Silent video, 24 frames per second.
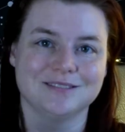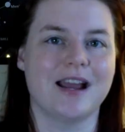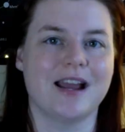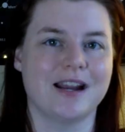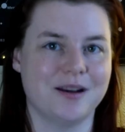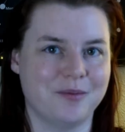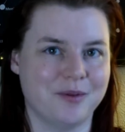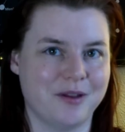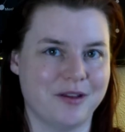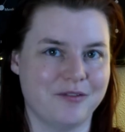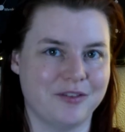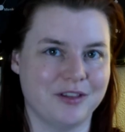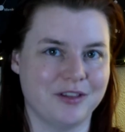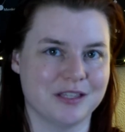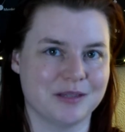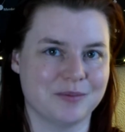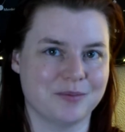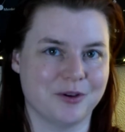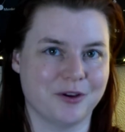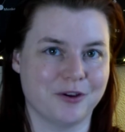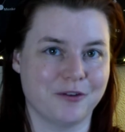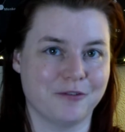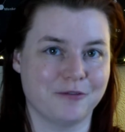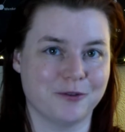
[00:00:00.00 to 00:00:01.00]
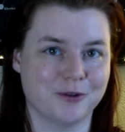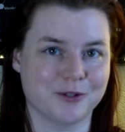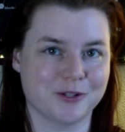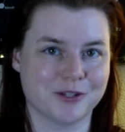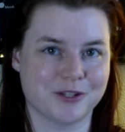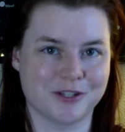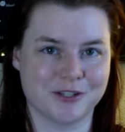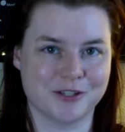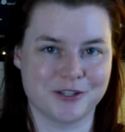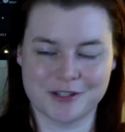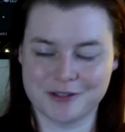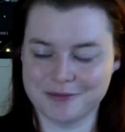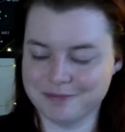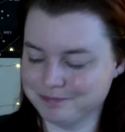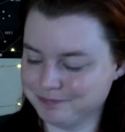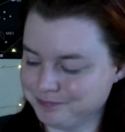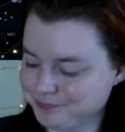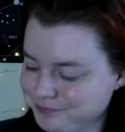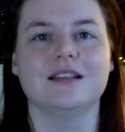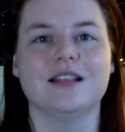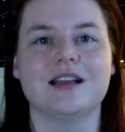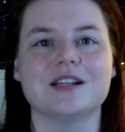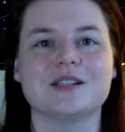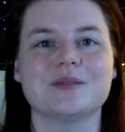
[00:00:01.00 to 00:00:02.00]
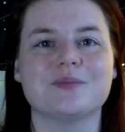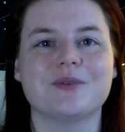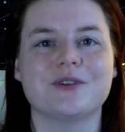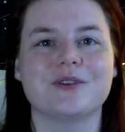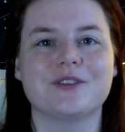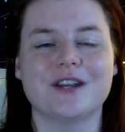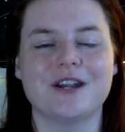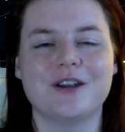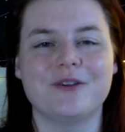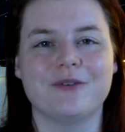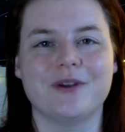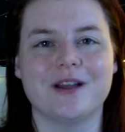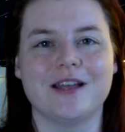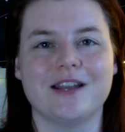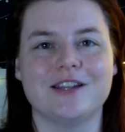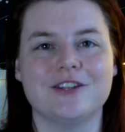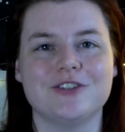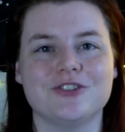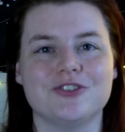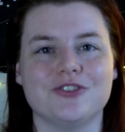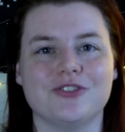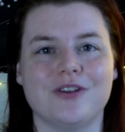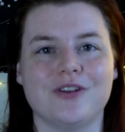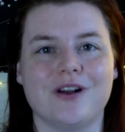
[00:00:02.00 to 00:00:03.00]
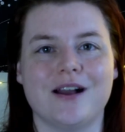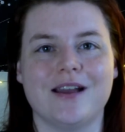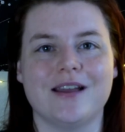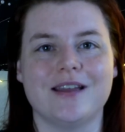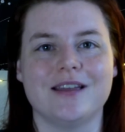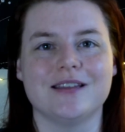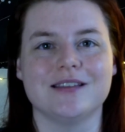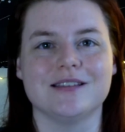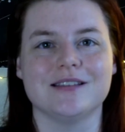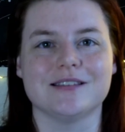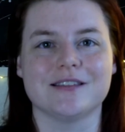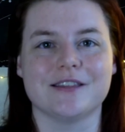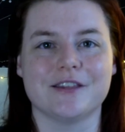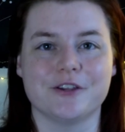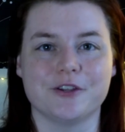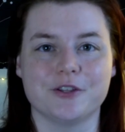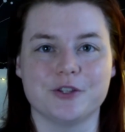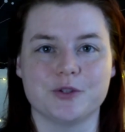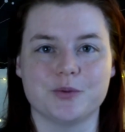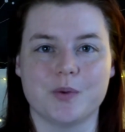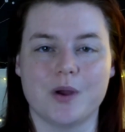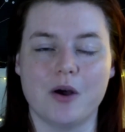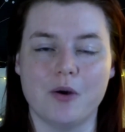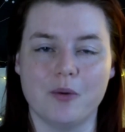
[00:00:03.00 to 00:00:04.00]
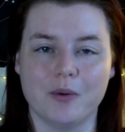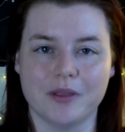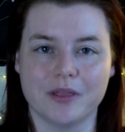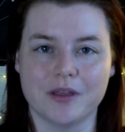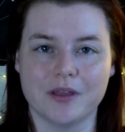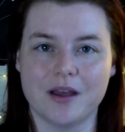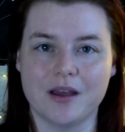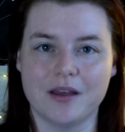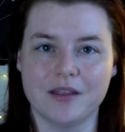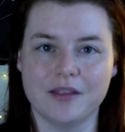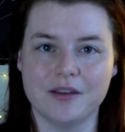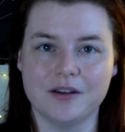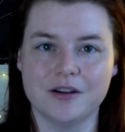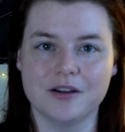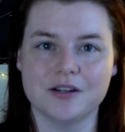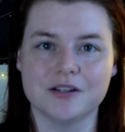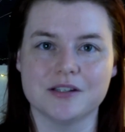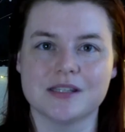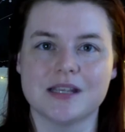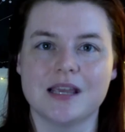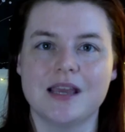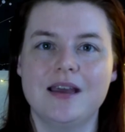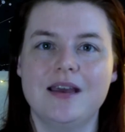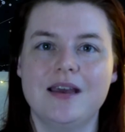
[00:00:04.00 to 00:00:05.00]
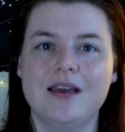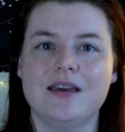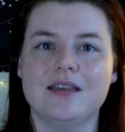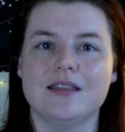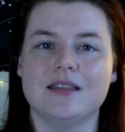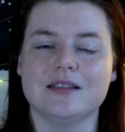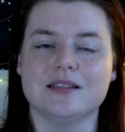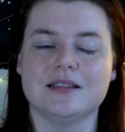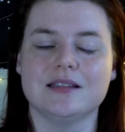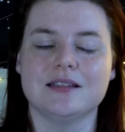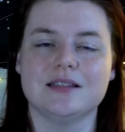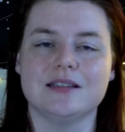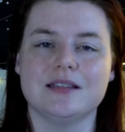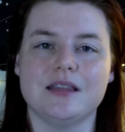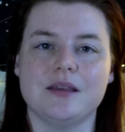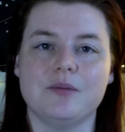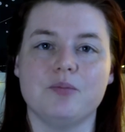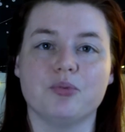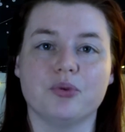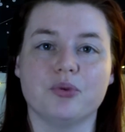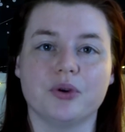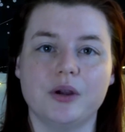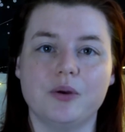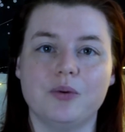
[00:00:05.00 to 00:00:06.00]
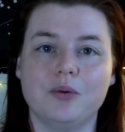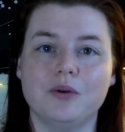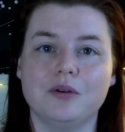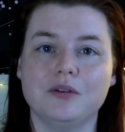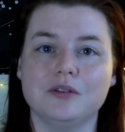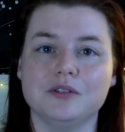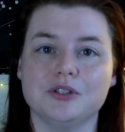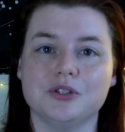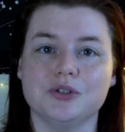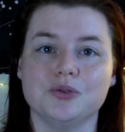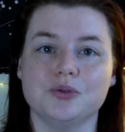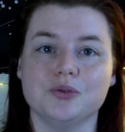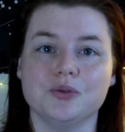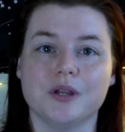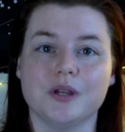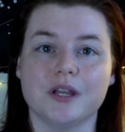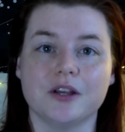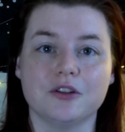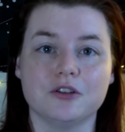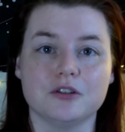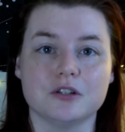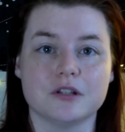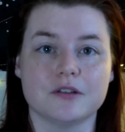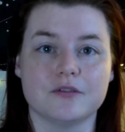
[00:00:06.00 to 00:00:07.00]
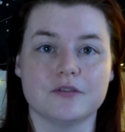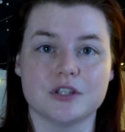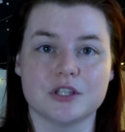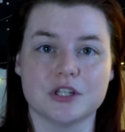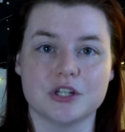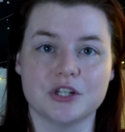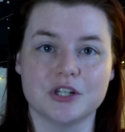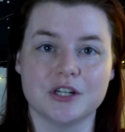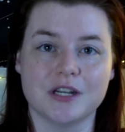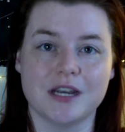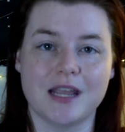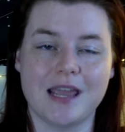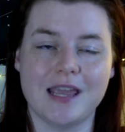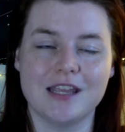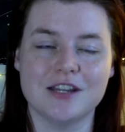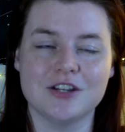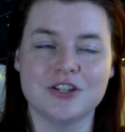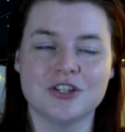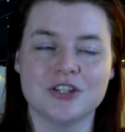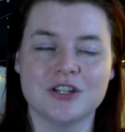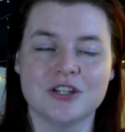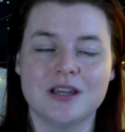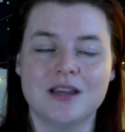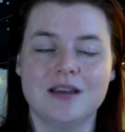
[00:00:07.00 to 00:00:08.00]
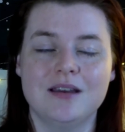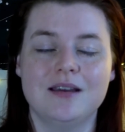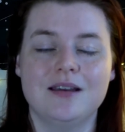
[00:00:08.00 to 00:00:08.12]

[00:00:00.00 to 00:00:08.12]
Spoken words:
I ended up giving this book 4 stars. The last book that I read in July is Kills Well with Others. This is the prequel to Killers of a Certain Age.